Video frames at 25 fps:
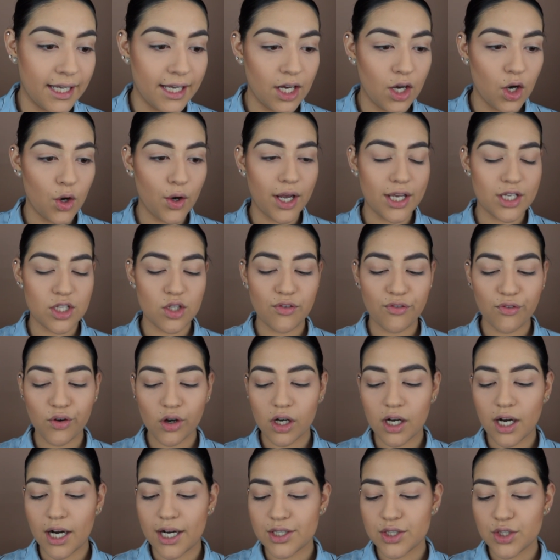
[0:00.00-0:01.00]
Okay, so for
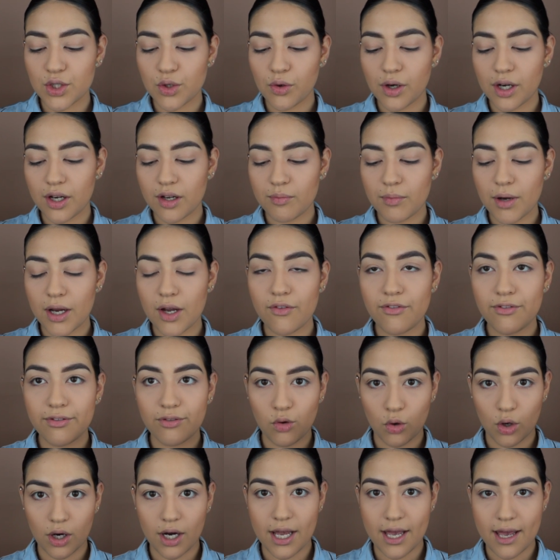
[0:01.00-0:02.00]
contouring my
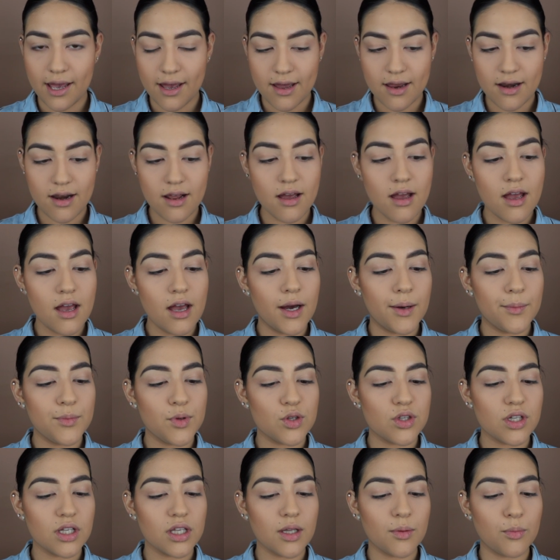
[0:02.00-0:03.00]
forehead, I'm
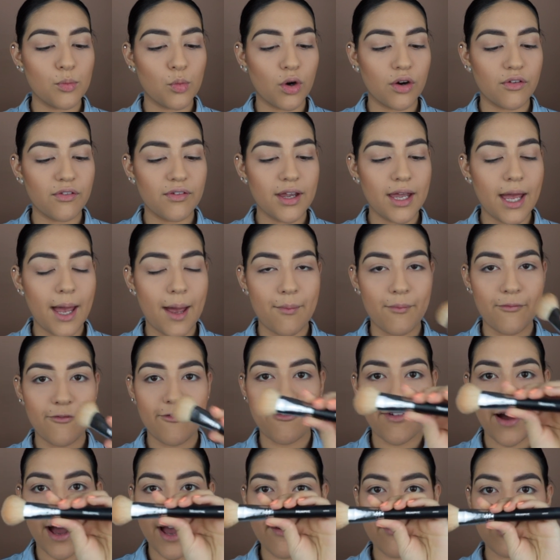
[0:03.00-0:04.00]
using the Morphe
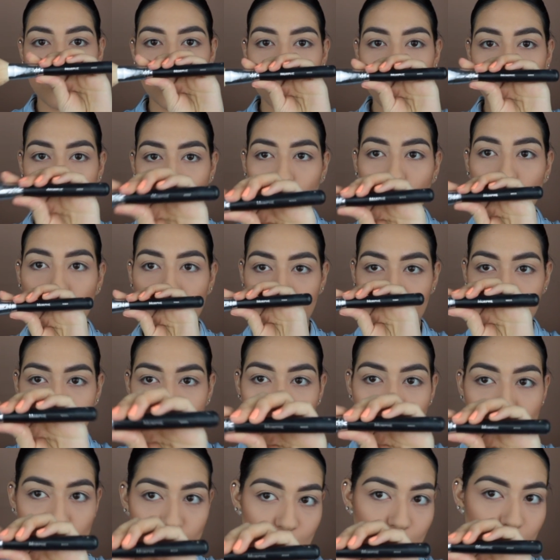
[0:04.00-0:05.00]

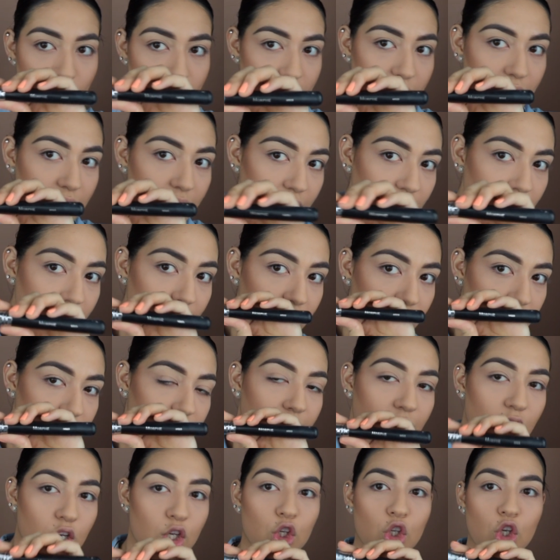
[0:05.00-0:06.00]
M523.
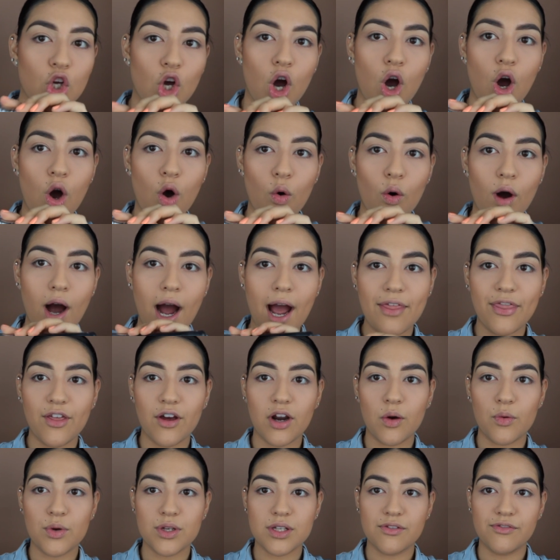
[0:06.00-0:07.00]
Yo, I thought
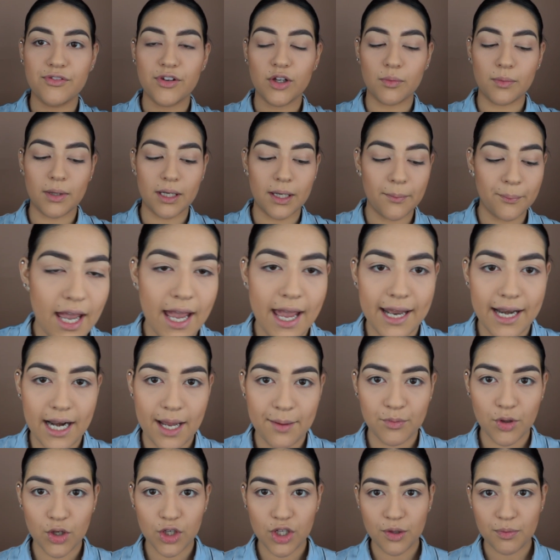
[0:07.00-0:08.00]
I wasn't filming. And
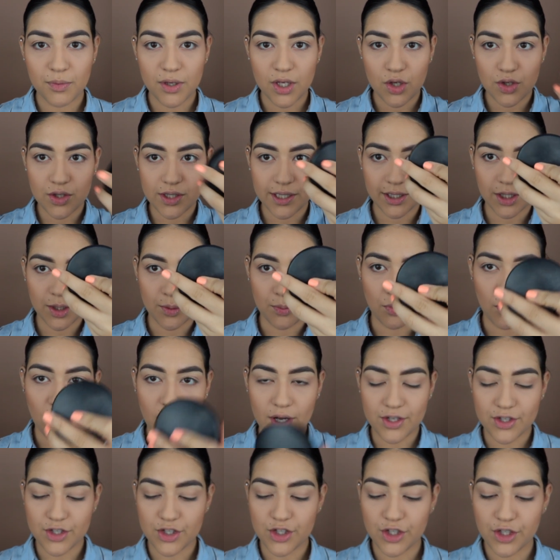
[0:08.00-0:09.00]
I'm gonna be using the
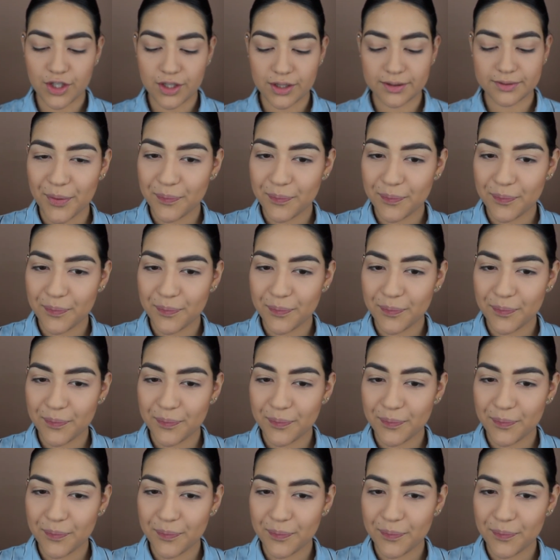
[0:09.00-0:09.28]
bronzer.